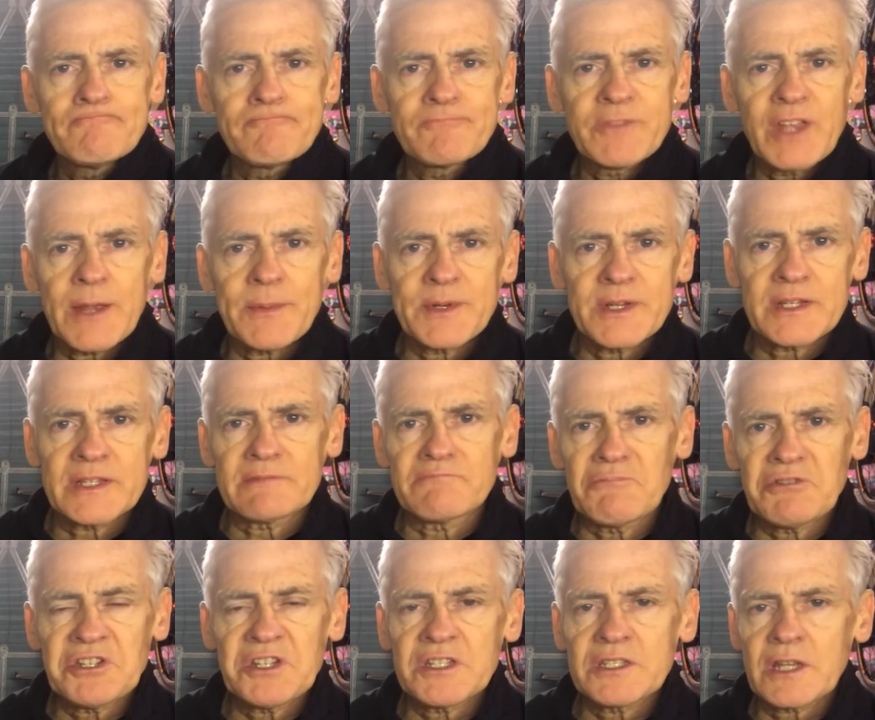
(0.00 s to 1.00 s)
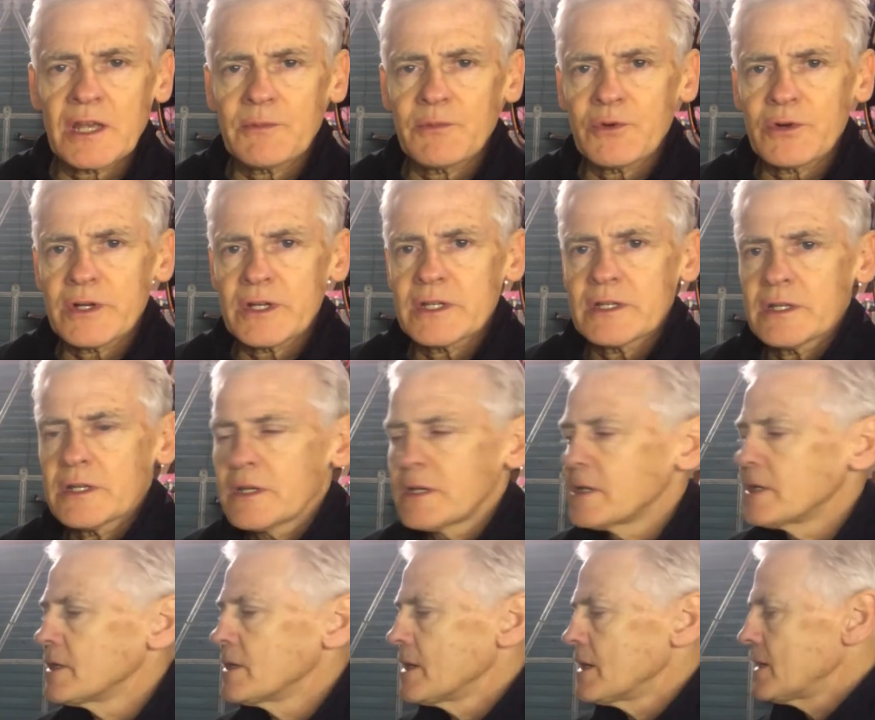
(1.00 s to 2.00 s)
Japanese Midget submarine
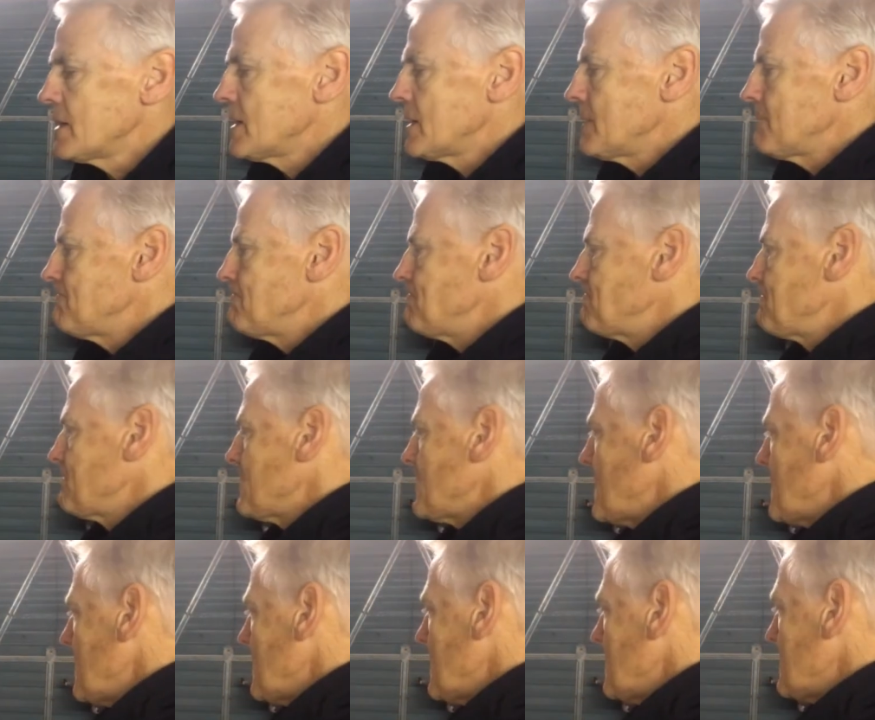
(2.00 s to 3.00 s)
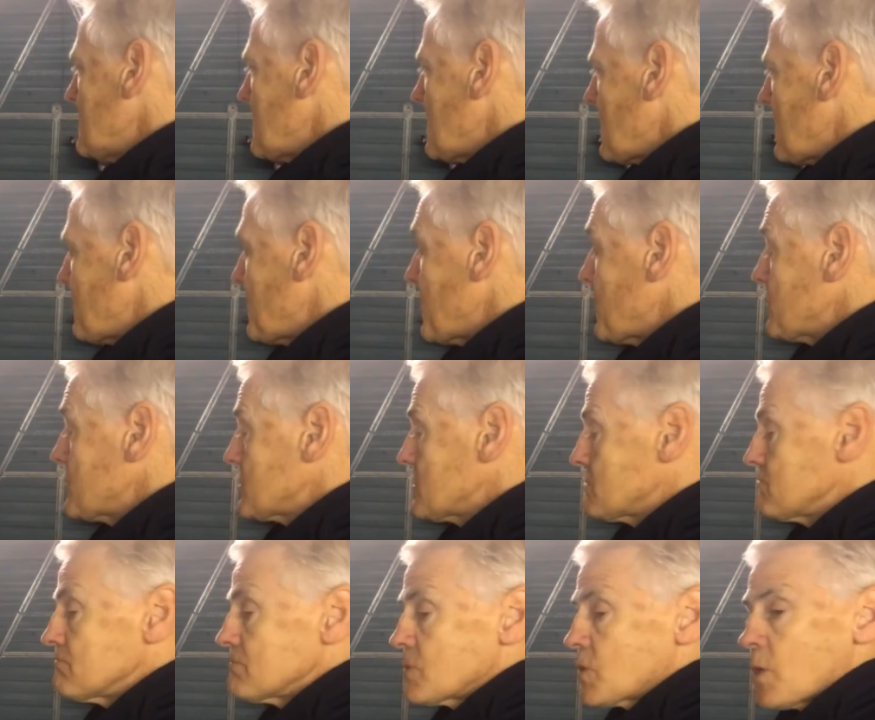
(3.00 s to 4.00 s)
that I built
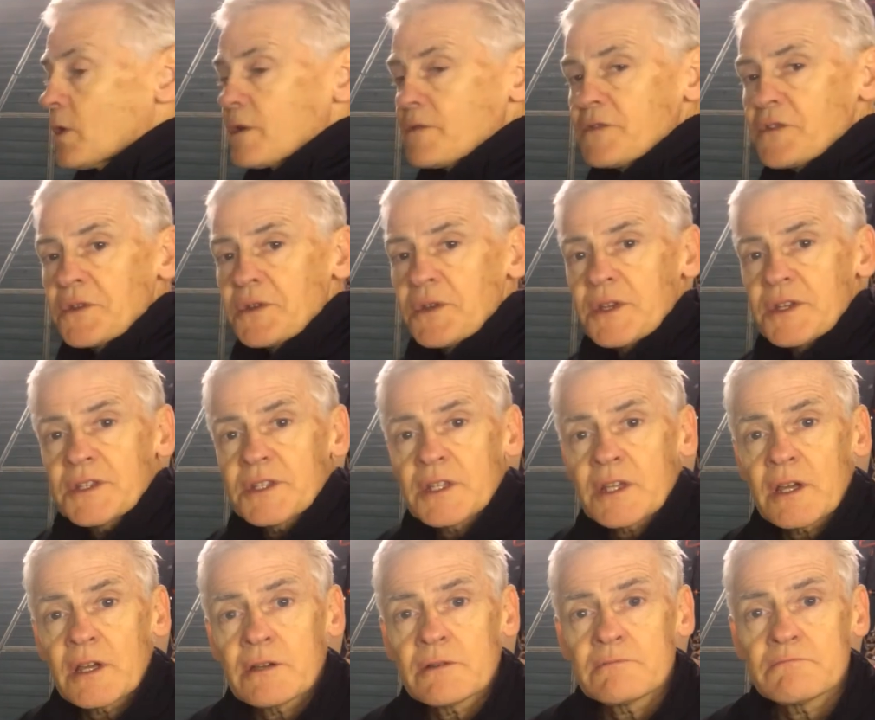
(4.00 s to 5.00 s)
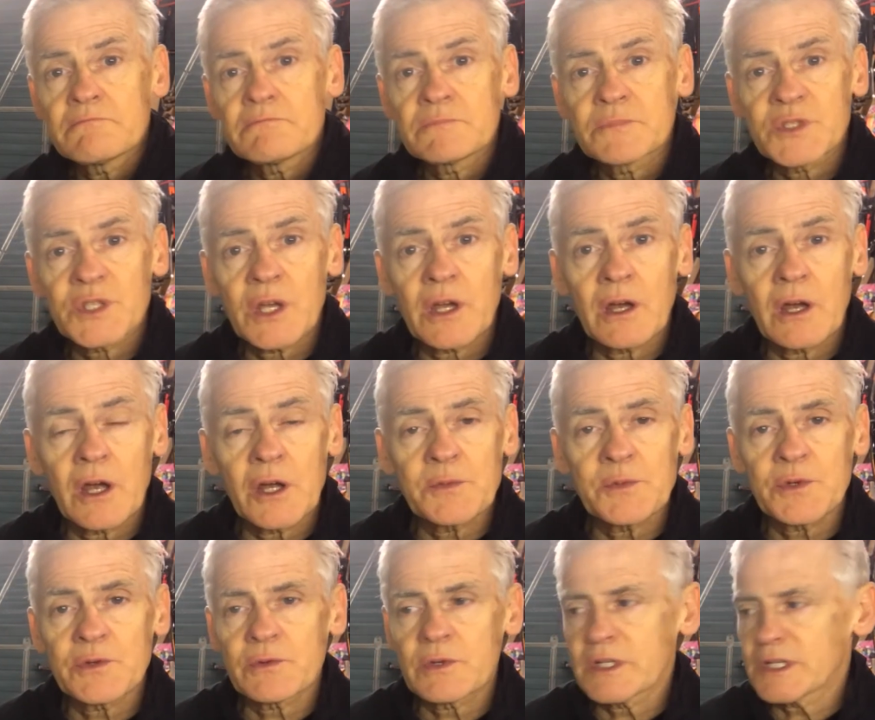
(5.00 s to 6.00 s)
quite a few years ago. So I hope
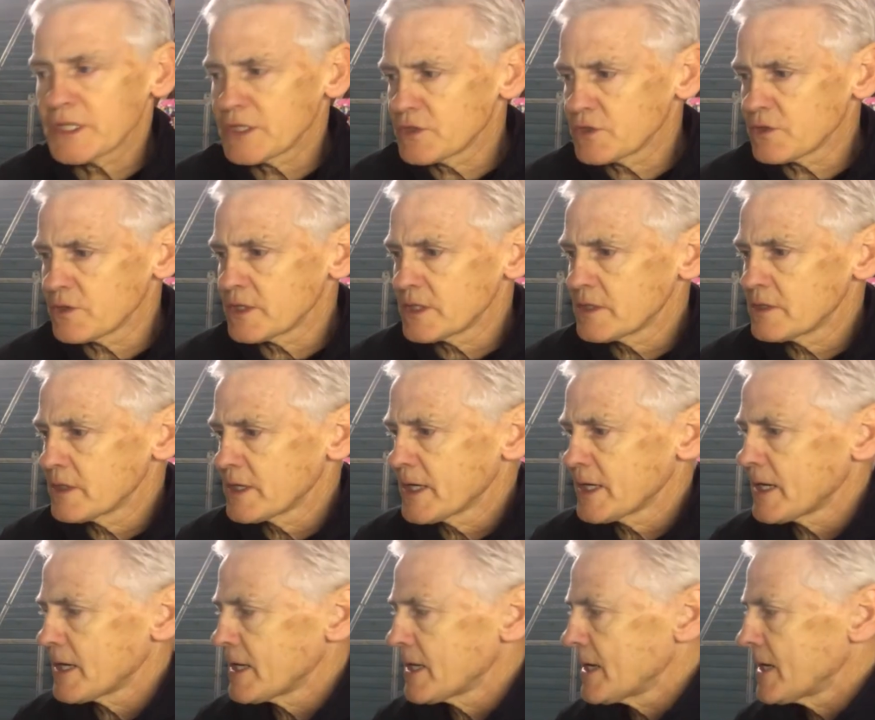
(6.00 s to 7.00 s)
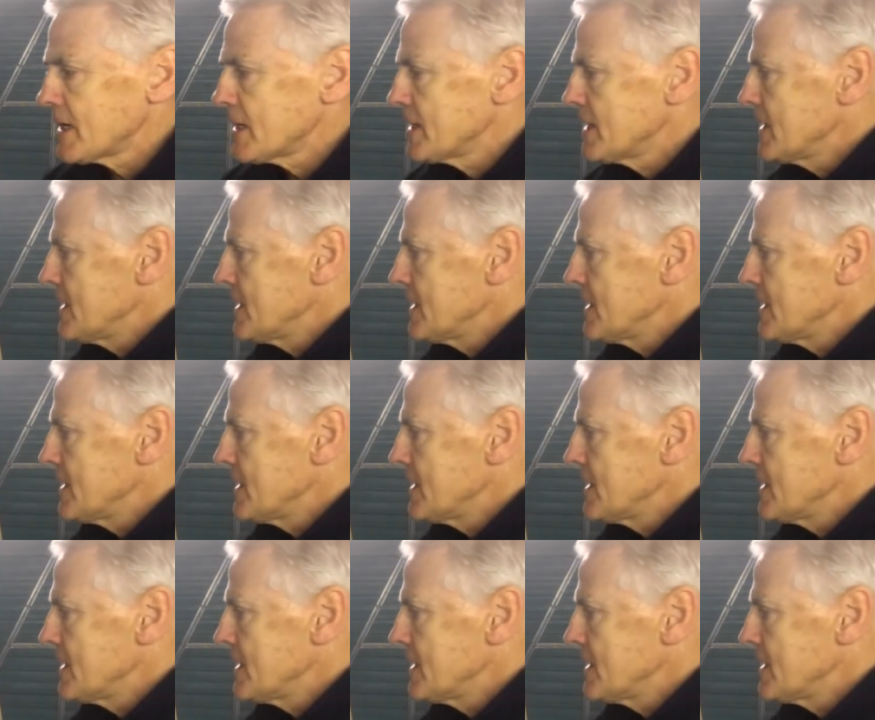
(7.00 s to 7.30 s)
you really enjoyed looking at that.